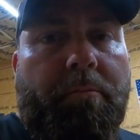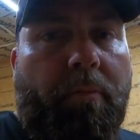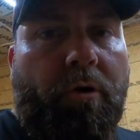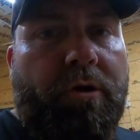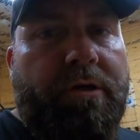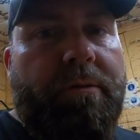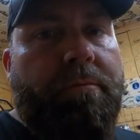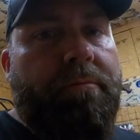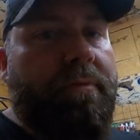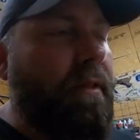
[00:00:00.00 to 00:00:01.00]
Mark
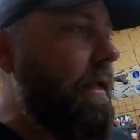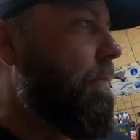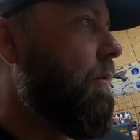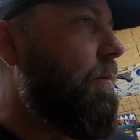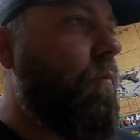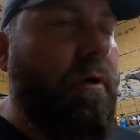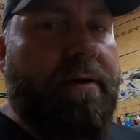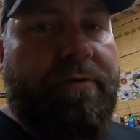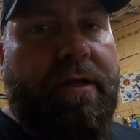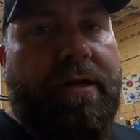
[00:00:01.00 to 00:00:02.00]
them, label them,
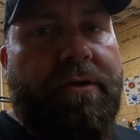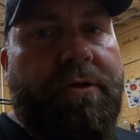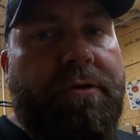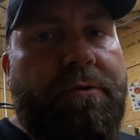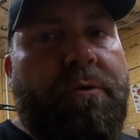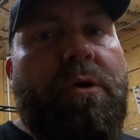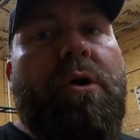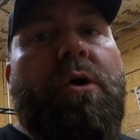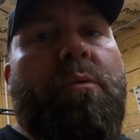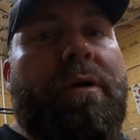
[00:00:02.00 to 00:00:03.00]
whatever you got to do
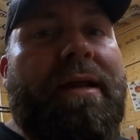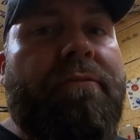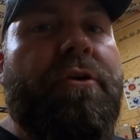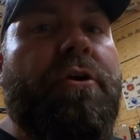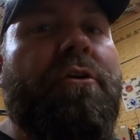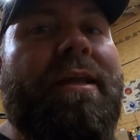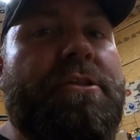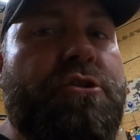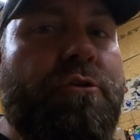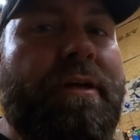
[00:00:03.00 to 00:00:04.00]
whenever you're
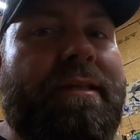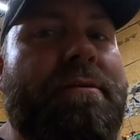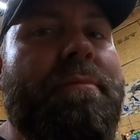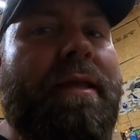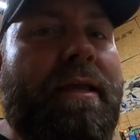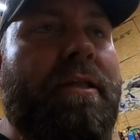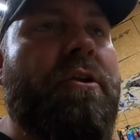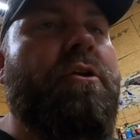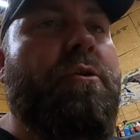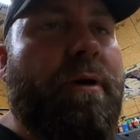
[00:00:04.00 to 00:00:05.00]
inserting them
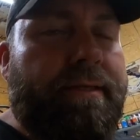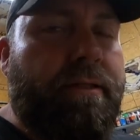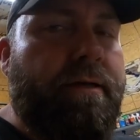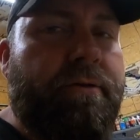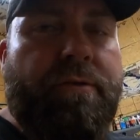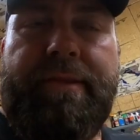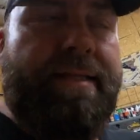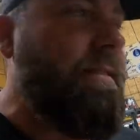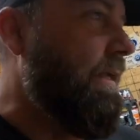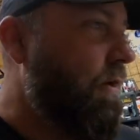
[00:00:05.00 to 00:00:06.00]
in your headliner.
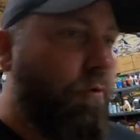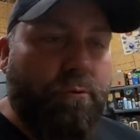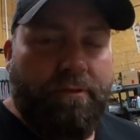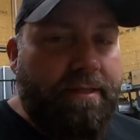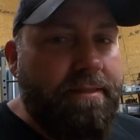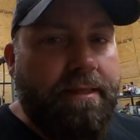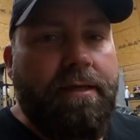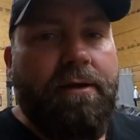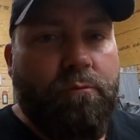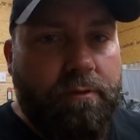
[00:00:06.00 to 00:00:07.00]
That's the only
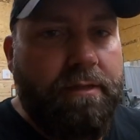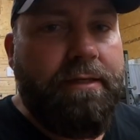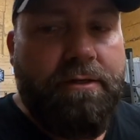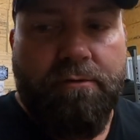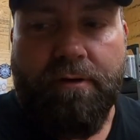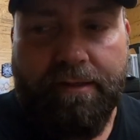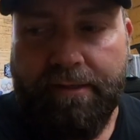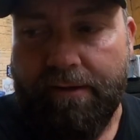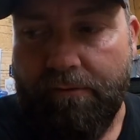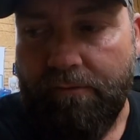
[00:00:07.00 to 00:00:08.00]
thing I really know right
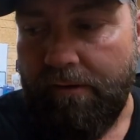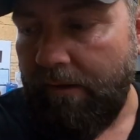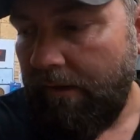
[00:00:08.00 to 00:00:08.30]
now.